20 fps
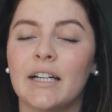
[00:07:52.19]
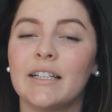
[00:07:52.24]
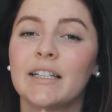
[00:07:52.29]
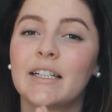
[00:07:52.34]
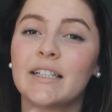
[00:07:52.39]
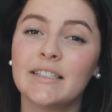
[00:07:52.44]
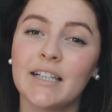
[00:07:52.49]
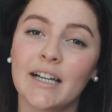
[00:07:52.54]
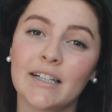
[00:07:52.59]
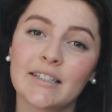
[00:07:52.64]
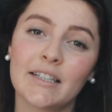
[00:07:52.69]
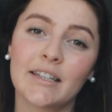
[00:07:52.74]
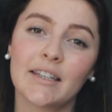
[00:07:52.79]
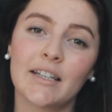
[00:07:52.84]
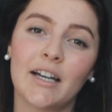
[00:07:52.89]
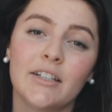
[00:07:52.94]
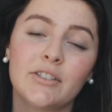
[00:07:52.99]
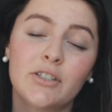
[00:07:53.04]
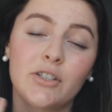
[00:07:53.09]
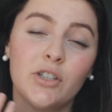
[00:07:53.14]
And connecting
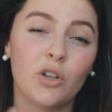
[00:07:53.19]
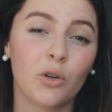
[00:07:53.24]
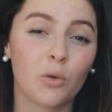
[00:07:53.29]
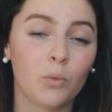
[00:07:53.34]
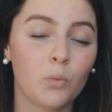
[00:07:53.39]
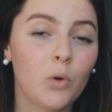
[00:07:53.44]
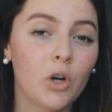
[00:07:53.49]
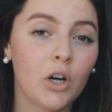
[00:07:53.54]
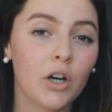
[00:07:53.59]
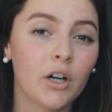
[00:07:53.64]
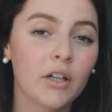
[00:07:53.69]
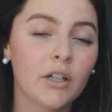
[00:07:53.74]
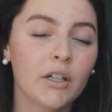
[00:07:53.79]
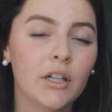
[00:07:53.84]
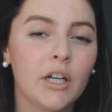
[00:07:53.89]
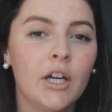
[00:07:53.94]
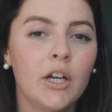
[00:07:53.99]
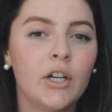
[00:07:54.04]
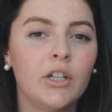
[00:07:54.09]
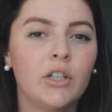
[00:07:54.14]
that to your work,
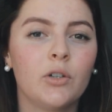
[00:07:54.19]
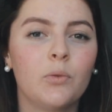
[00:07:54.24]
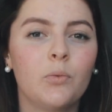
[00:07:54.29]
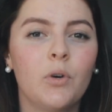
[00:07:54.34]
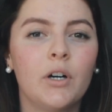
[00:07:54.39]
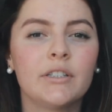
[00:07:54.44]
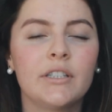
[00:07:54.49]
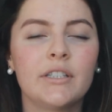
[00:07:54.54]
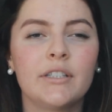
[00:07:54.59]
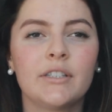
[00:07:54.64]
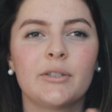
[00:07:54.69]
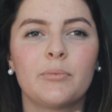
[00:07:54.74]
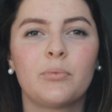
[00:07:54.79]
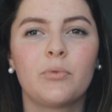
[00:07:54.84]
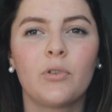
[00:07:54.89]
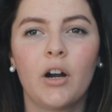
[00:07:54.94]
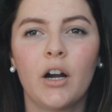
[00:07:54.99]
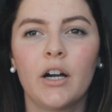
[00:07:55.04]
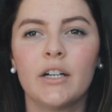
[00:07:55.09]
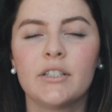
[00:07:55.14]
you're wanting to
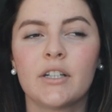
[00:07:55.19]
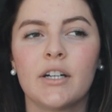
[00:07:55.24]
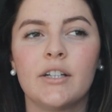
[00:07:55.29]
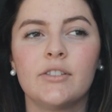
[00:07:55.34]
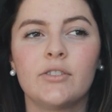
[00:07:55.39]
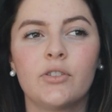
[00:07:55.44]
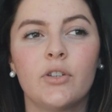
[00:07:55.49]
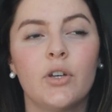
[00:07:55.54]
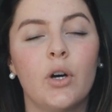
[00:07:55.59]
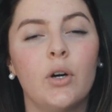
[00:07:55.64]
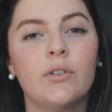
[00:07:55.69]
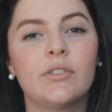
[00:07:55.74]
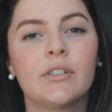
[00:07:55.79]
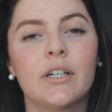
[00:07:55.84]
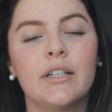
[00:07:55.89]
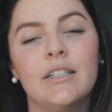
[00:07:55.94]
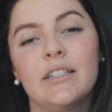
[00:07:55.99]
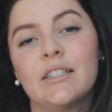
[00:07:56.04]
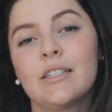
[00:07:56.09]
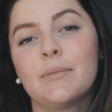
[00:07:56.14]
prioritize those
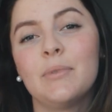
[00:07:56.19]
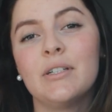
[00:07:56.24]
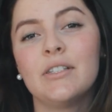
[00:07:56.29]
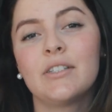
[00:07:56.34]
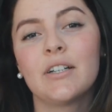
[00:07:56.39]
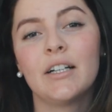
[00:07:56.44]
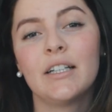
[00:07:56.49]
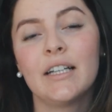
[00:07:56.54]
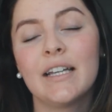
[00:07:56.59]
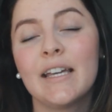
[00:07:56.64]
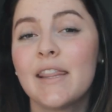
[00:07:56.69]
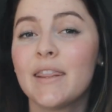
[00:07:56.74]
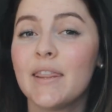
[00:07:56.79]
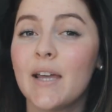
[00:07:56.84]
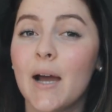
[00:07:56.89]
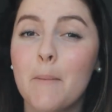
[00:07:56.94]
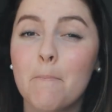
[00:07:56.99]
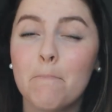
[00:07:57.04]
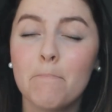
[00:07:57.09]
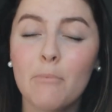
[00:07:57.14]
that need to be done in
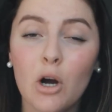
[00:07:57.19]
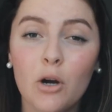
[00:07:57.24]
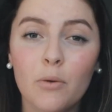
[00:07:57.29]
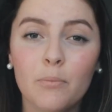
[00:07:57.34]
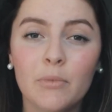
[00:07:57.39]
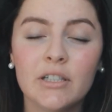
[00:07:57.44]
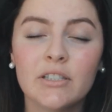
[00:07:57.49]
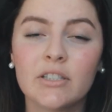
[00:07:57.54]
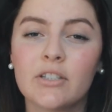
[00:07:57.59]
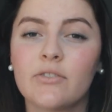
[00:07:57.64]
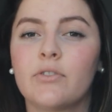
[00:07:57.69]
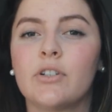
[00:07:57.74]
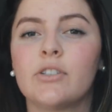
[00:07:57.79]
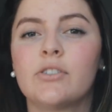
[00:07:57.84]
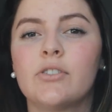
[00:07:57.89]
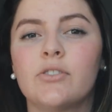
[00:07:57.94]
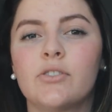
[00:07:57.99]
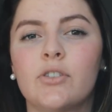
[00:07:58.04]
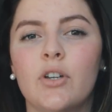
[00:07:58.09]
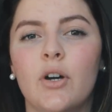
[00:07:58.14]
that moment
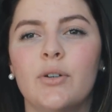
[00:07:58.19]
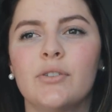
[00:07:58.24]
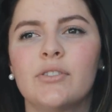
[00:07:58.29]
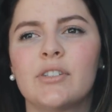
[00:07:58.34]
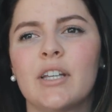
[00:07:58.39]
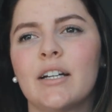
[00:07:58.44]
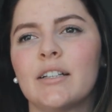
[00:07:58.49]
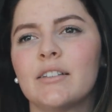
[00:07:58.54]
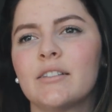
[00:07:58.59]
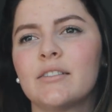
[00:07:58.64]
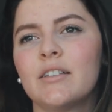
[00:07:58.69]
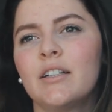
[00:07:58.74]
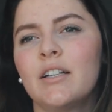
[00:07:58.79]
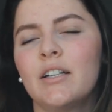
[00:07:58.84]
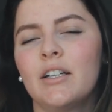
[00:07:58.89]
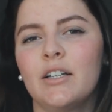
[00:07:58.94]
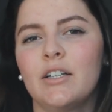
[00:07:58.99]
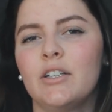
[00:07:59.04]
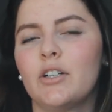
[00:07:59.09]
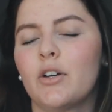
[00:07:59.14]
versus those that,
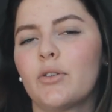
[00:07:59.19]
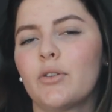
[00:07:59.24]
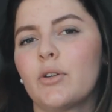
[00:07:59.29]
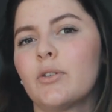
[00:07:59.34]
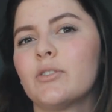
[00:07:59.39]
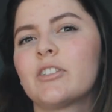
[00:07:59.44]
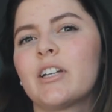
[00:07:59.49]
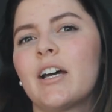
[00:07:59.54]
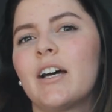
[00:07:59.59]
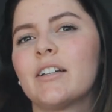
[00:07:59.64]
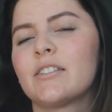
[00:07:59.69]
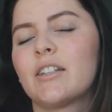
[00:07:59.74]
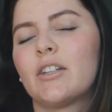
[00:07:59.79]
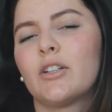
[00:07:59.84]
you know, those tasks